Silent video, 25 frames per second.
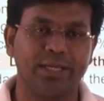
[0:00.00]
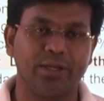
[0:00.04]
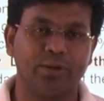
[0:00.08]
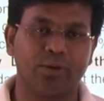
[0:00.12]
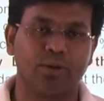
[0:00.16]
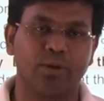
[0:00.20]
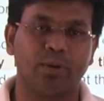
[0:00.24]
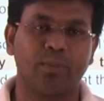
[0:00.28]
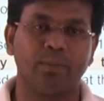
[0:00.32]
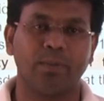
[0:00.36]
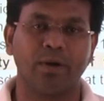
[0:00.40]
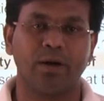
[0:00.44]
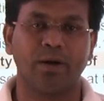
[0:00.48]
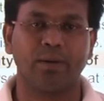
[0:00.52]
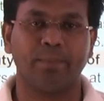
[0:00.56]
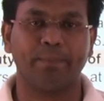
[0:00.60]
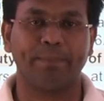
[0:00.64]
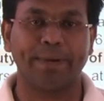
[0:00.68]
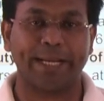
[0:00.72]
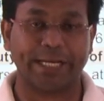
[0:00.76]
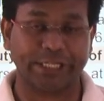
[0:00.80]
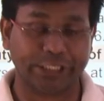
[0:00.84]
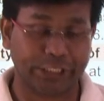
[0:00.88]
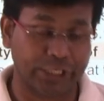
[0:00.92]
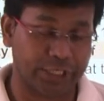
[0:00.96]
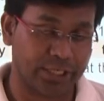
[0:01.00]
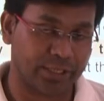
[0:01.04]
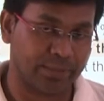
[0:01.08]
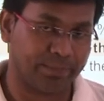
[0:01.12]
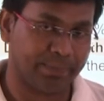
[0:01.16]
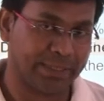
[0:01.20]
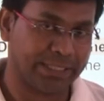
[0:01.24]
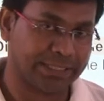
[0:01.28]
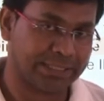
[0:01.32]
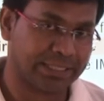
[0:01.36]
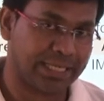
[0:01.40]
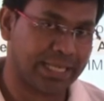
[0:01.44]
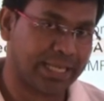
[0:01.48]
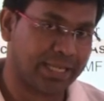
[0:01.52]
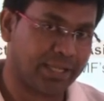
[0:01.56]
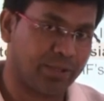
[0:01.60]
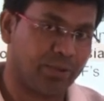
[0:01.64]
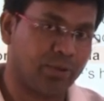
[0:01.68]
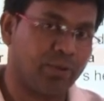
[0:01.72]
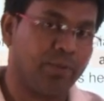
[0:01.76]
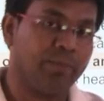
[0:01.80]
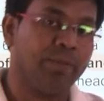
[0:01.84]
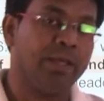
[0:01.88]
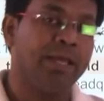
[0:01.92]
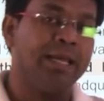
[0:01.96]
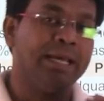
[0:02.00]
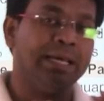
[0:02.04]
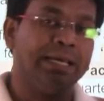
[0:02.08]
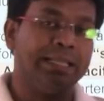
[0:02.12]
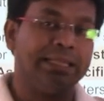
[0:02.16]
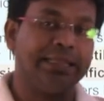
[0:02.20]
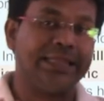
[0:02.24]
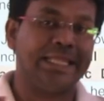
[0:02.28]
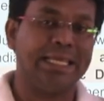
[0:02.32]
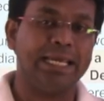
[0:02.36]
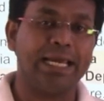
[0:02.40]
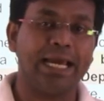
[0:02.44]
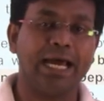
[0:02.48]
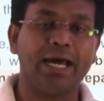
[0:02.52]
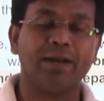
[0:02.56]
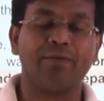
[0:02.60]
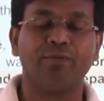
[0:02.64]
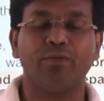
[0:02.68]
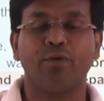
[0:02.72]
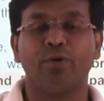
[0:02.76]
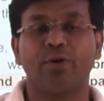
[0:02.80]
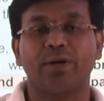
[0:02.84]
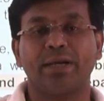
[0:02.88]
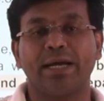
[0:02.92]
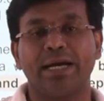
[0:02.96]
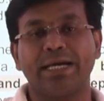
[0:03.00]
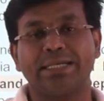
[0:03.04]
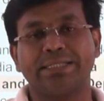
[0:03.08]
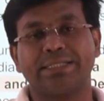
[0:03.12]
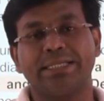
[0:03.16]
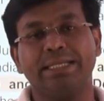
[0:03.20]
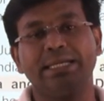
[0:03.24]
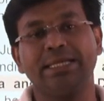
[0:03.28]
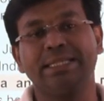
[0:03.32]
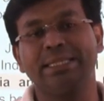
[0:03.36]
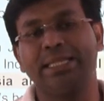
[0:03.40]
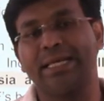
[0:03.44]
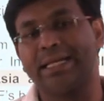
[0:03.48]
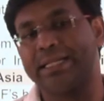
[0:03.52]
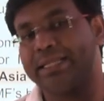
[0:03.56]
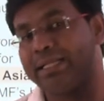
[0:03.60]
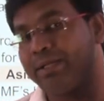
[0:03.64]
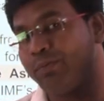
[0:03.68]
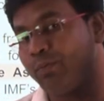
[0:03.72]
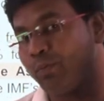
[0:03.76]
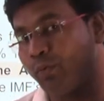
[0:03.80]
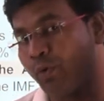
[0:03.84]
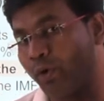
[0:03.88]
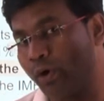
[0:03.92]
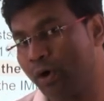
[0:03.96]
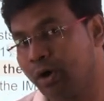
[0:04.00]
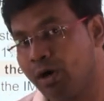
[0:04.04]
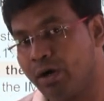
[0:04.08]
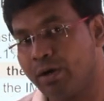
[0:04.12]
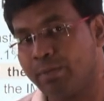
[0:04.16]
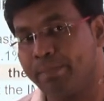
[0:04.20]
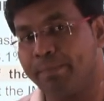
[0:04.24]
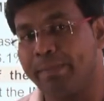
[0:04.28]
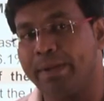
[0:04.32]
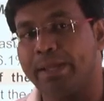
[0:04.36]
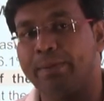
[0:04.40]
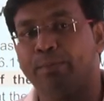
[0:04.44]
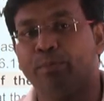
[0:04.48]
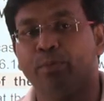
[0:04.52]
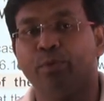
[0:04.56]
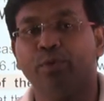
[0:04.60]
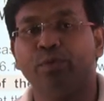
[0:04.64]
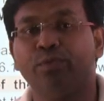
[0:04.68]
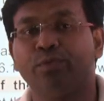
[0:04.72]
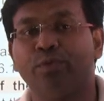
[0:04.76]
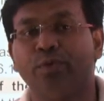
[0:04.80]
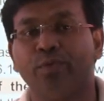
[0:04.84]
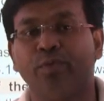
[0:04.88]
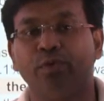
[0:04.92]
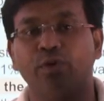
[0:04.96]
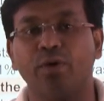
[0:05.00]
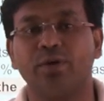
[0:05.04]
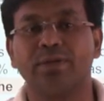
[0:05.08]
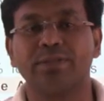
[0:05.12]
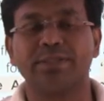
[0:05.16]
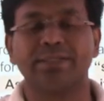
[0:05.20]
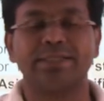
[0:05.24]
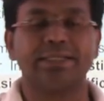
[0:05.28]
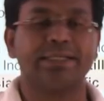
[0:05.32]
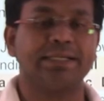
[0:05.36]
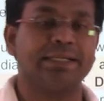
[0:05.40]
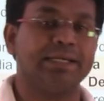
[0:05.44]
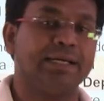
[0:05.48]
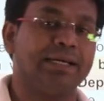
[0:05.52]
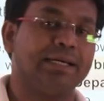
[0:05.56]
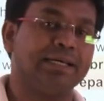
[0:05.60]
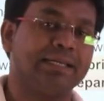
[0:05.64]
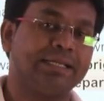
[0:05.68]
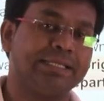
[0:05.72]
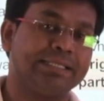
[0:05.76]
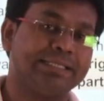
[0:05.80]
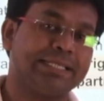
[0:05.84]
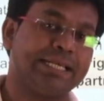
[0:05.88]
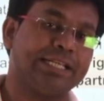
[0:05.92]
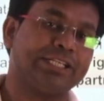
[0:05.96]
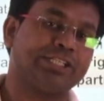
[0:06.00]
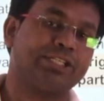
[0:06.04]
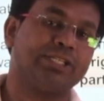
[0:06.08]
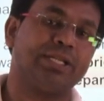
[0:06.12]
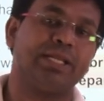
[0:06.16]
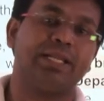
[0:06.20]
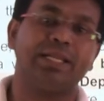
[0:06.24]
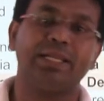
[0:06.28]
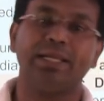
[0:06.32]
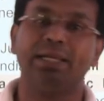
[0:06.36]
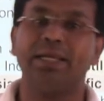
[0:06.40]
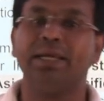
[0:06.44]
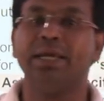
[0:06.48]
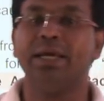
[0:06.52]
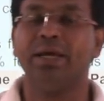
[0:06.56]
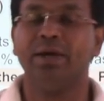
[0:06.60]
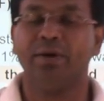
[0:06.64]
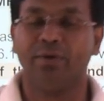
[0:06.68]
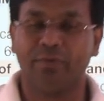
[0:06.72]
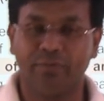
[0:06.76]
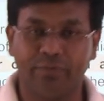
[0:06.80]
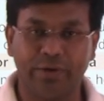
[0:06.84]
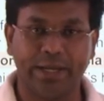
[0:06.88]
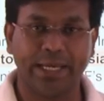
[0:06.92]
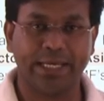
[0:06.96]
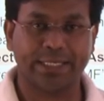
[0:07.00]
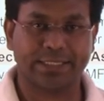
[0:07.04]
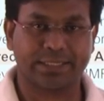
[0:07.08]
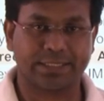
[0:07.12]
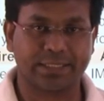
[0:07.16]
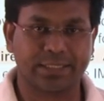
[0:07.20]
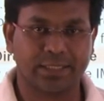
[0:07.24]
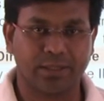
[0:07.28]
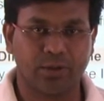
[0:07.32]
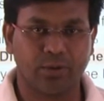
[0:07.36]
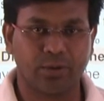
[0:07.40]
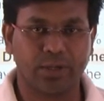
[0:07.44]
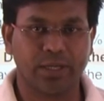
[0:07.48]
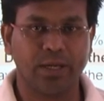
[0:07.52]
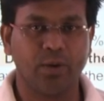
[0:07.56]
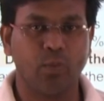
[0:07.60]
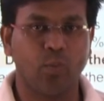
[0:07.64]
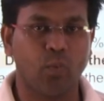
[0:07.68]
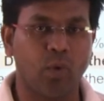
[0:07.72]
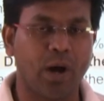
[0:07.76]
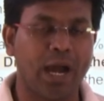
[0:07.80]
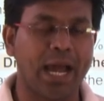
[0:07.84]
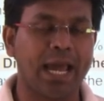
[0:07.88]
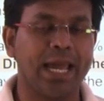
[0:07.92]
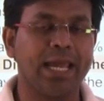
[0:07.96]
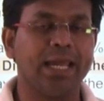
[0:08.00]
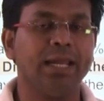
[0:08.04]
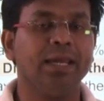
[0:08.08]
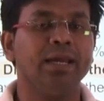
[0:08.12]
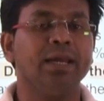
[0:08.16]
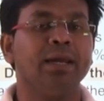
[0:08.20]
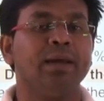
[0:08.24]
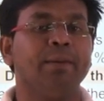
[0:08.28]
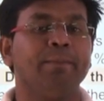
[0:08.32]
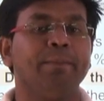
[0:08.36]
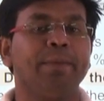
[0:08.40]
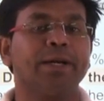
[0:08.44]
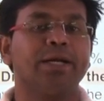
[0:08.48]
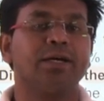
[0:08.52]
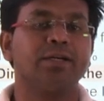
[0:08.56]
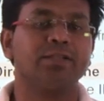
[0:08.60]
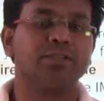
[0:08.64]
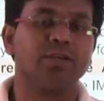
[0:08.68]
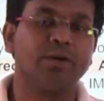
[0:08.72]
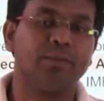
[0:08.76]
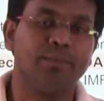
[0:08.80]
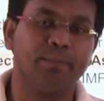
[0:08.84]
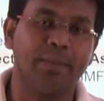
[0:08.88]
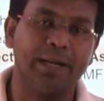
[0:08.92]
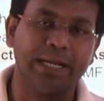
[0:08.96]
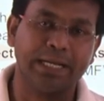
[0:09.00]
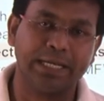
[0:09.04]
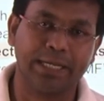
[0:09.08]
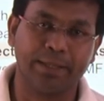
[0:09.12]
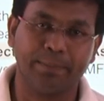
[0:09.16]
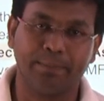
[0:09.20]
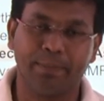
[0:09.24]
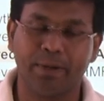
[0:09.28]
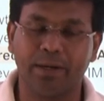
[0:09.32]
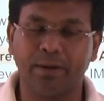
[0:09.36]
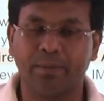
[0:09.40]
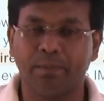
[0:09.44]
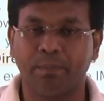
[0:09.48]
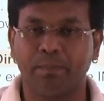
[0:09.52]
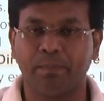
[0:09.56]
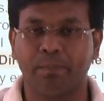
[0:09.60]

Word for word: you know, pressure. Means, like, you know, they are forecasting that the world may move towards recessionary phase. Okay, why? Because of multiple